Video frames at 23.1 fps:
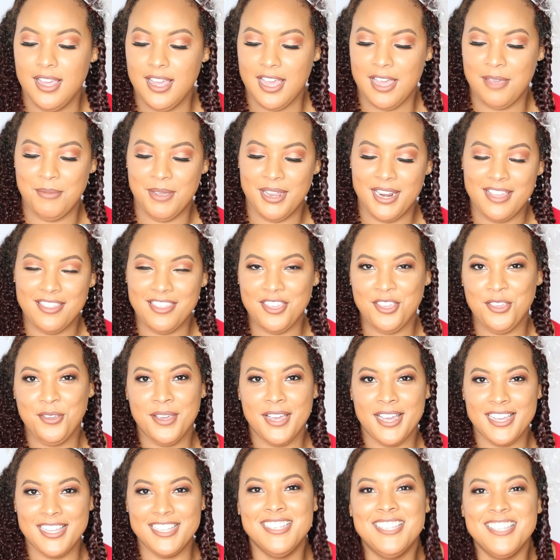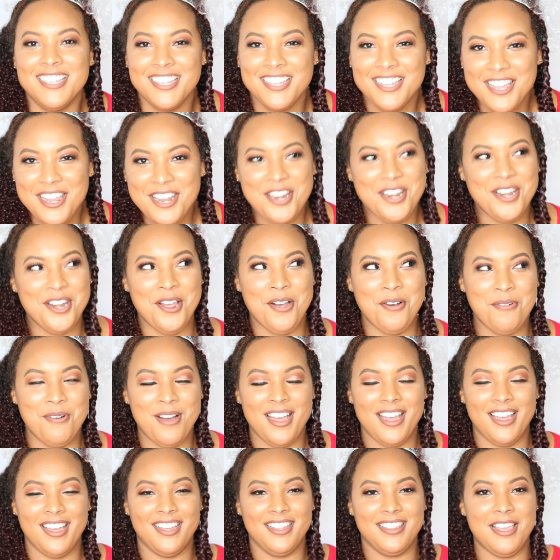I mean, I think you guys know
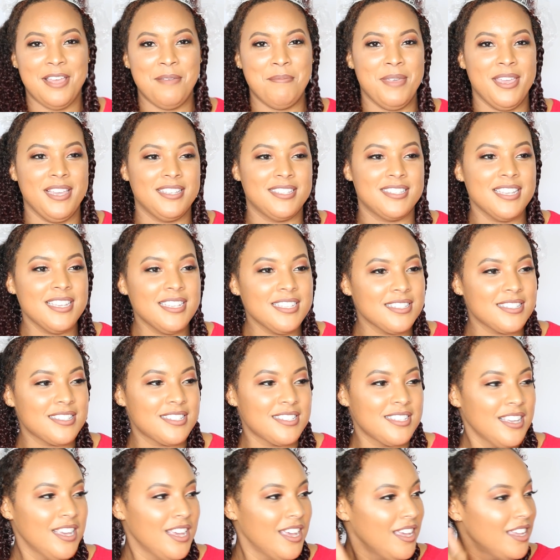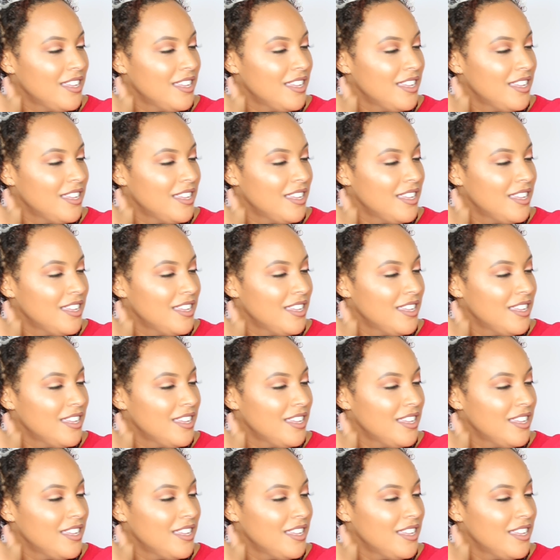why that makes sense.